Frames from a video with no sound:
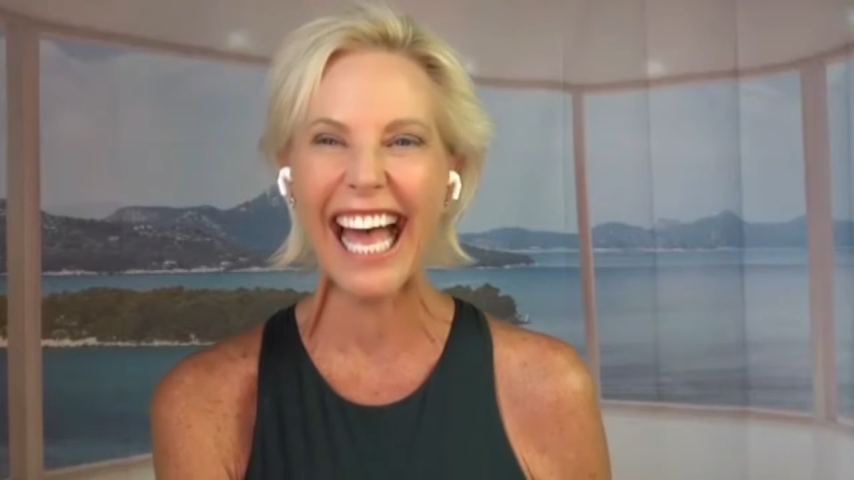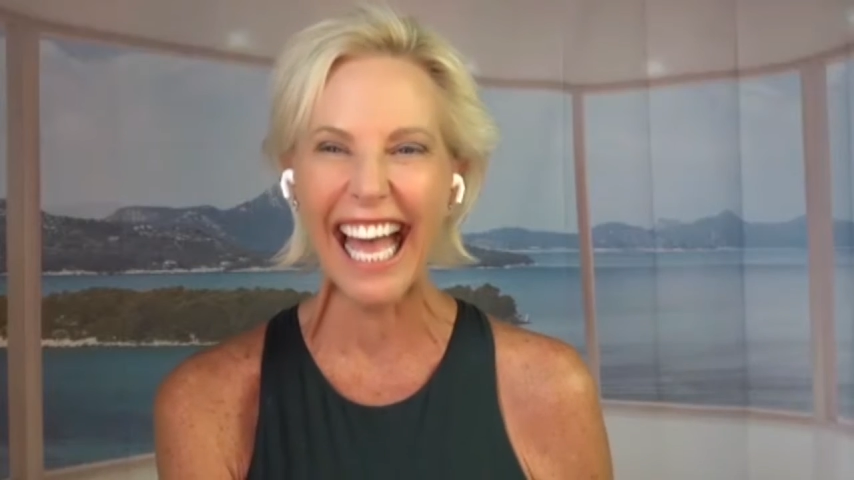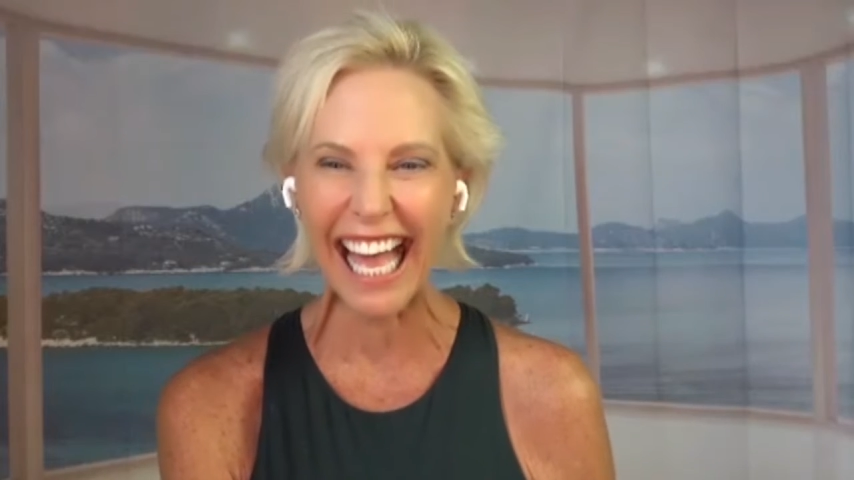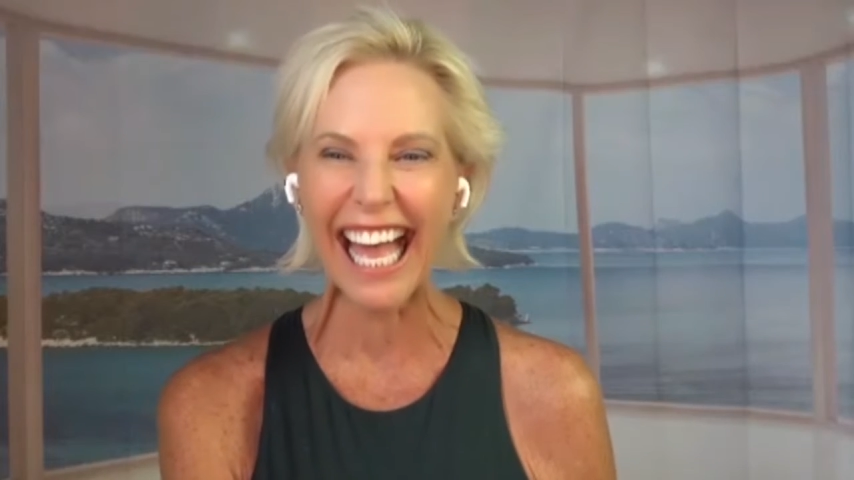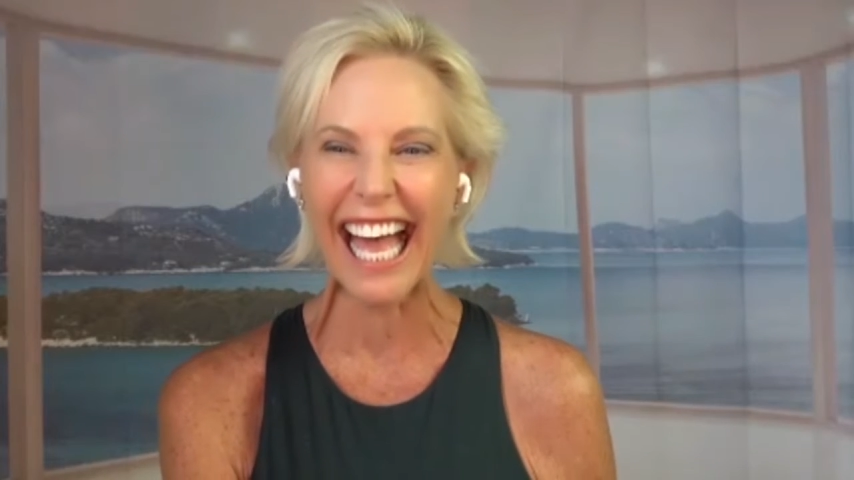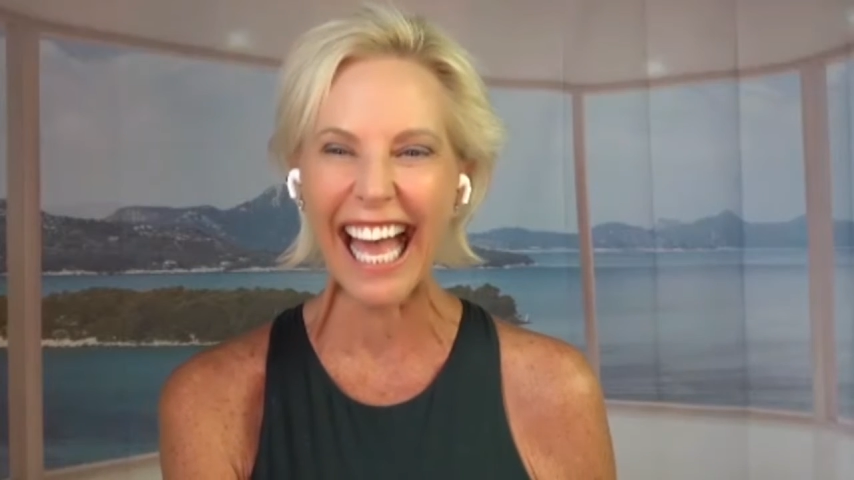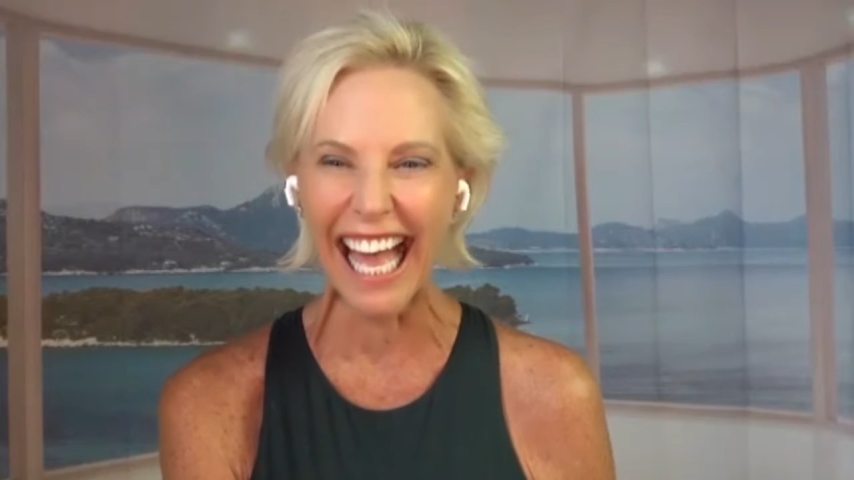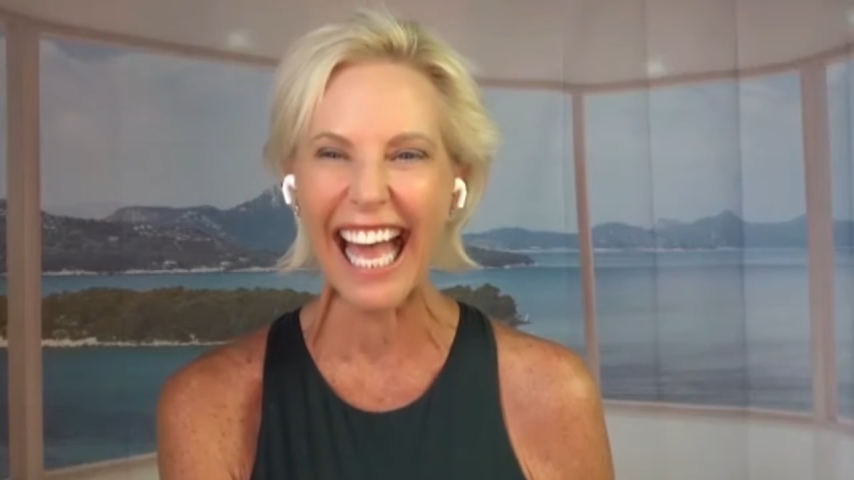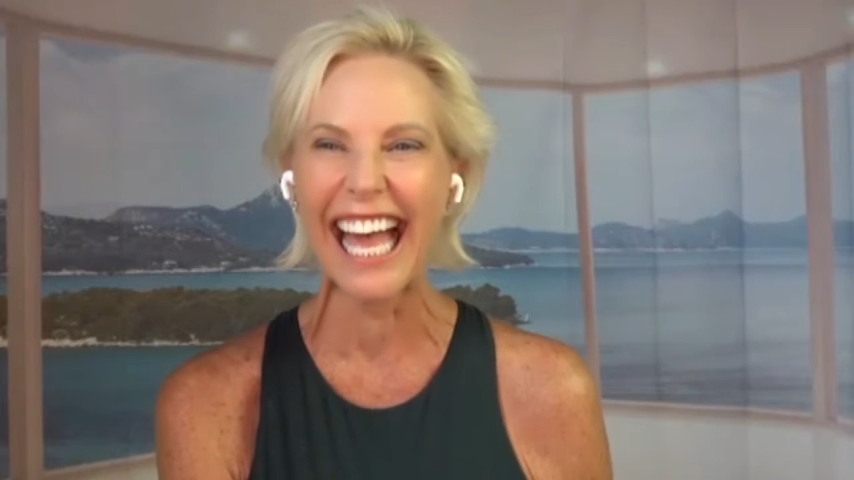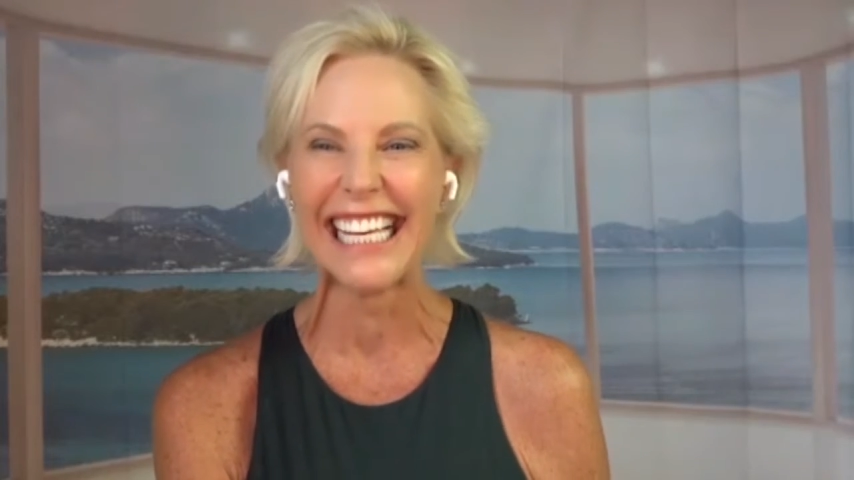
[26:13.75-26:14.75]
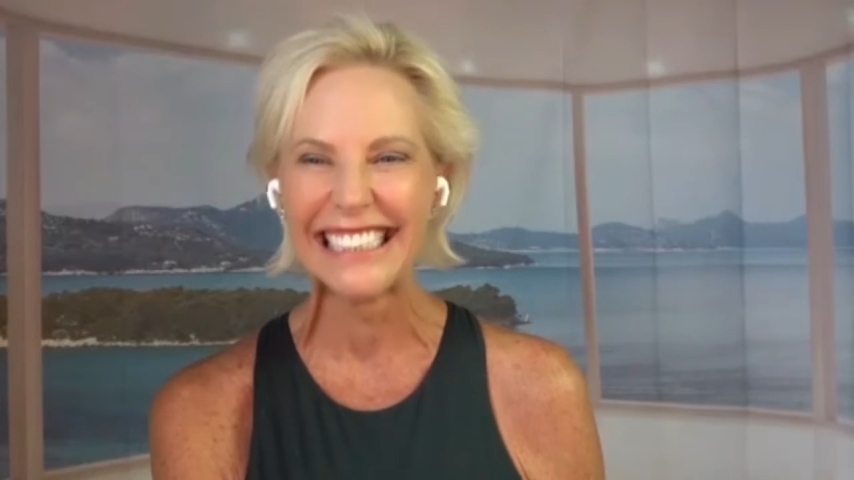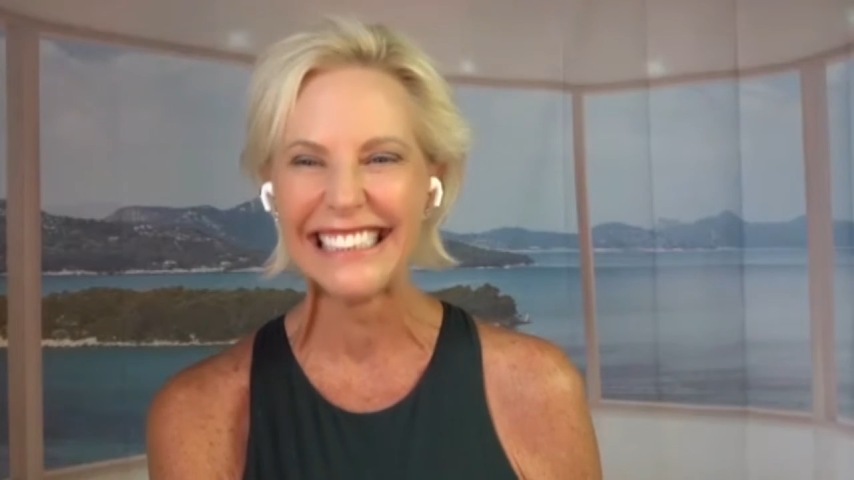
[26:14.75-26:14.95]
a whole other thing, though.